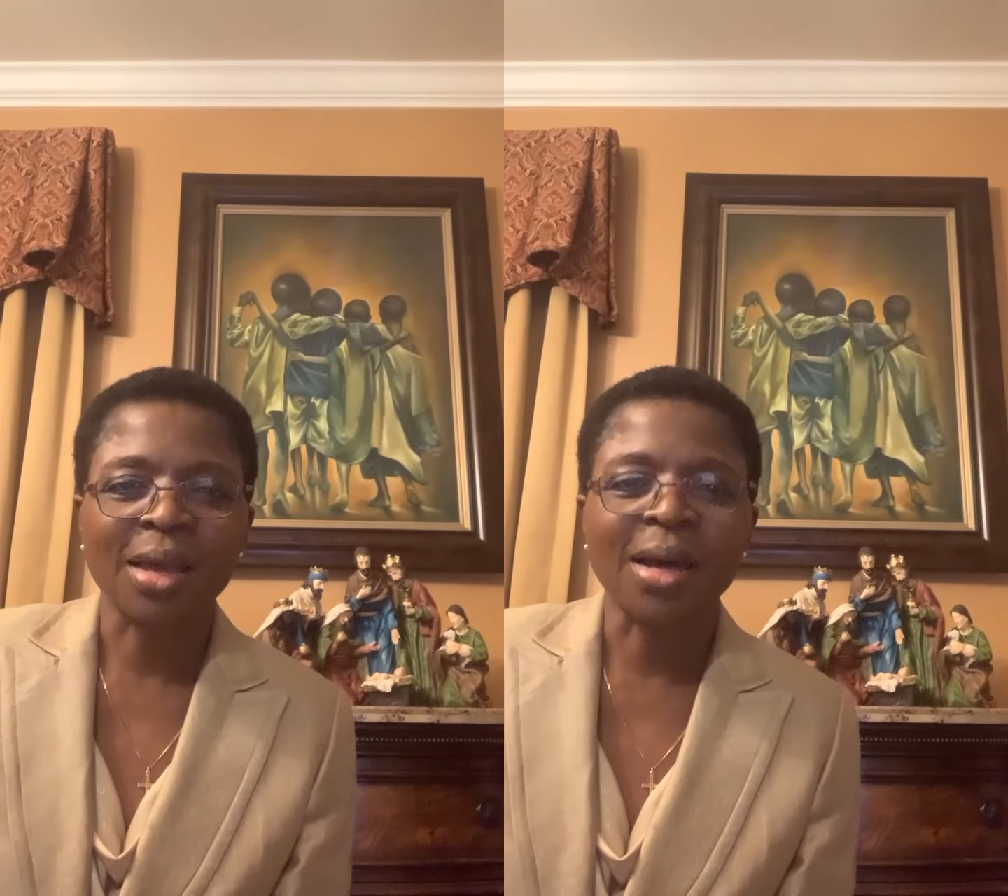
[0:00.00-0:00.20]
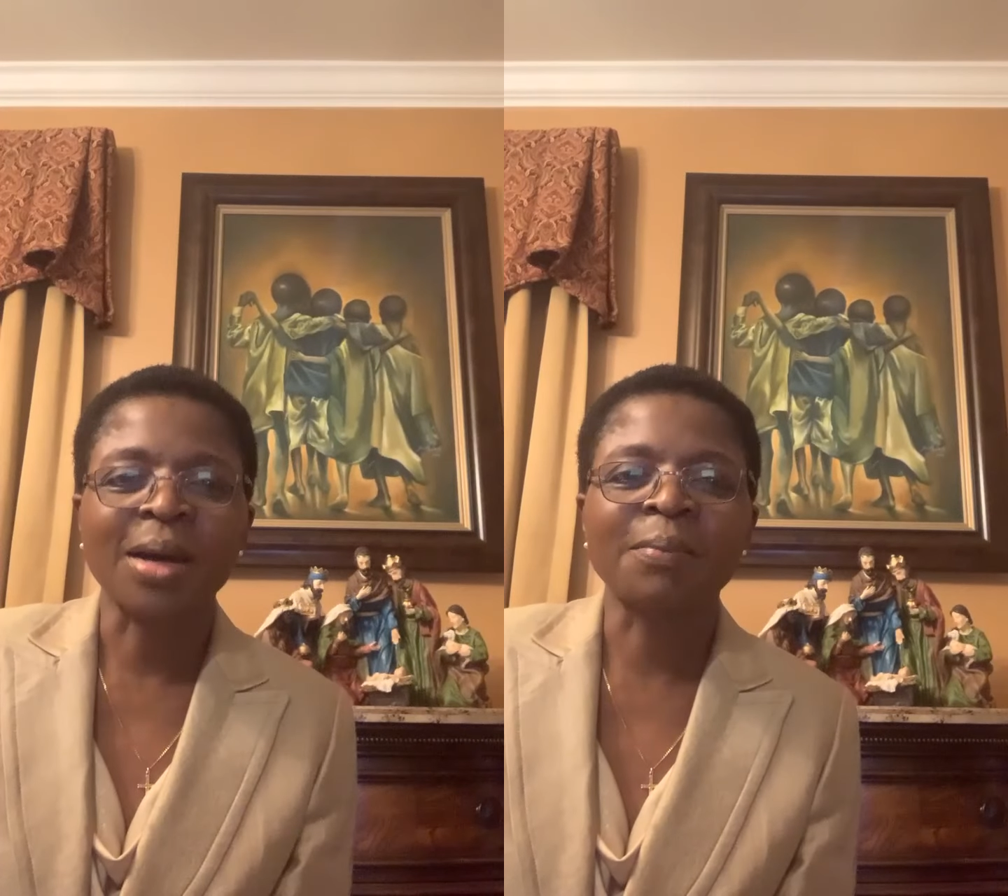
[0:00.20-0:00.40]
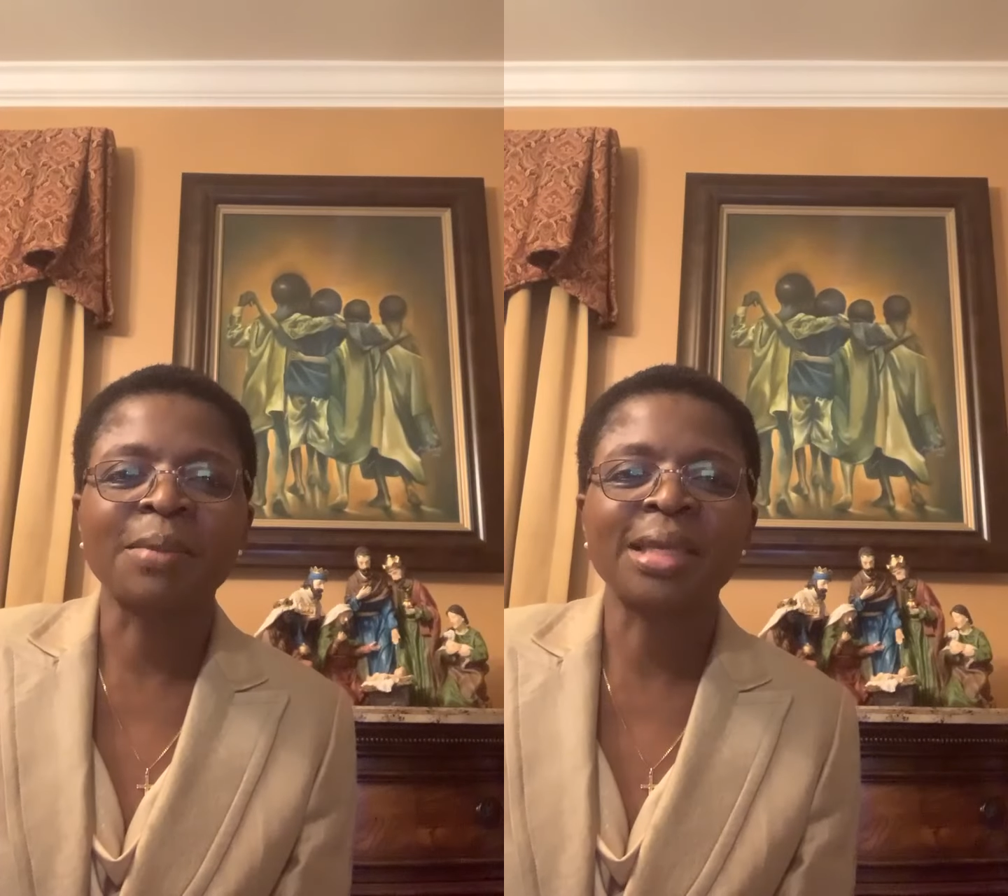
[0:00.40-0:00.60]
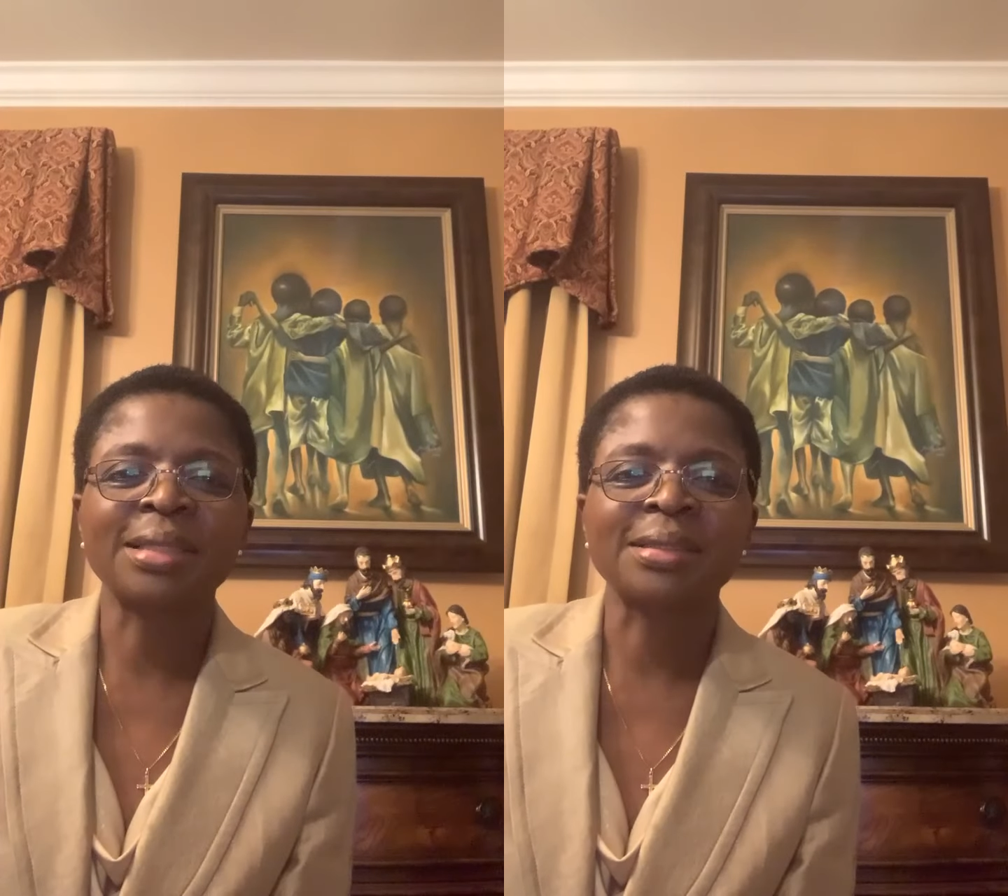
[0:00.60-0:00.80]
Amen.